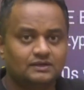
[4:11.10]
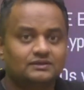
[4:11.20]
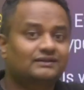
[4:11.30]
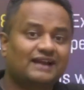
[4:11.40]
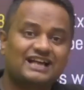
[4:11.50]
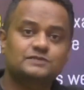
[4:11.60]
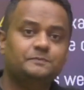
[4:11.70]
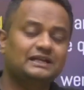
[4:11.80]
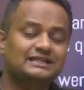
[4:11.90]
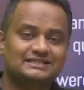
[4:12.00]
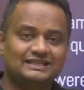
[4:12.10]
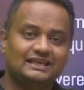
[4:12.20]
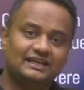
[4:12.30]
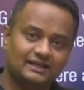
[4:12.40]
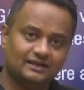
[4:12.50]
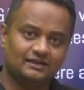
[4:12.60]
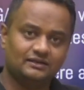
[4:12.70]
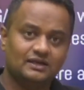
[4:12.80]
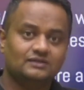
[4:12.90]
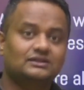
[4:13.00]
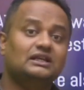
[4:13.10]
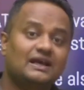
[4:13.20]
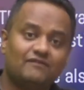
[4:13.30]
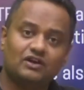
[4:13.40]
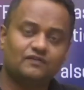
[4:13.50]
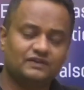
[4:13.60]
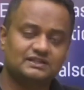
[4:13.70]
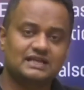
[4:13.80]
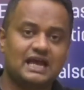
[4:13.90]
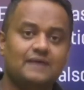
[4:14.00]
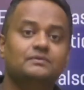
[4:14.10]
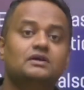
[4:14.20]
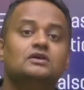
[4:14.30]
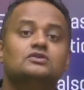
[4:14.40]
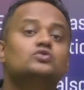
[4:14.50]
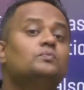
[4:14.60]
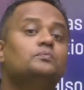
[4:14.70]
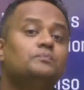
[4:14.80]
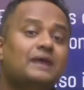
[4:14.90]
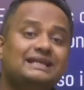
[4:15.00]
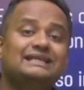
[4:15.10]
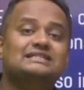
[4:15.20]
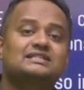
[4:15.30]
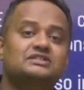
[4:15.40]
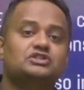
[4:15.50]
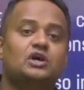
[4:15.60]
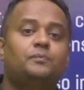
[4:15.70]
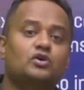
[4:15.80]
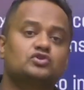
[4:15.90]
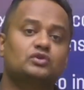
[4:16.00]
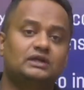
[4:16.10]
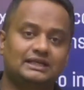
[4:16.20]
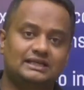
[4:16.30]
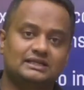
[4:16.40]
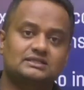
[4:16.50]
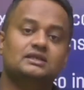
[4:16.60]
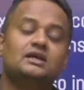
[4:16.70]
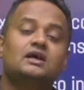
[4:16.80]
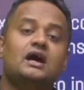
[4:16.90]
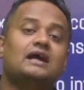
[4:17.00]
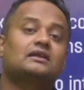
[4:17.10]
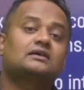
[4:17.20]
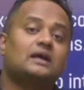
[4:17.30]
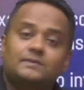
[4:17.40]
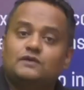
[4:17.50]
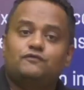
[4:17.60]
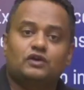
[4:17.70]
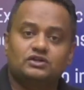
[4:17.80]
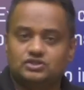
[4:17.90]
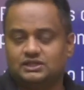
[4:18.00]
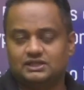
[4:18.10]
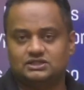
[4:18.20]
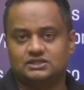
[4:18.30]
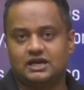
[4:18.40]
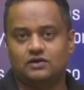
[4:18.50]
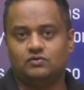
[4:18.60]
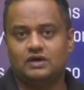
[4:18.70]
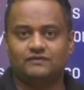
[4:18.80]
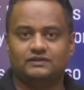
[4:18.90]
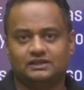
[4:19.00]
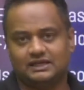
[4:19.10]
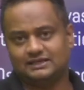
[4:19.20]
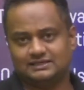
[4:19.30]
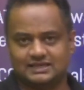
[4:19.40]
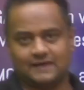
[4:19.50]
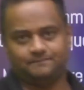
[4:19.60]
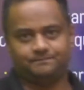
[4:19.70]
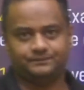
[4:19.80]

the transparency here, the level of exam. So many such opportunities are coming for engineers now after the gate exam.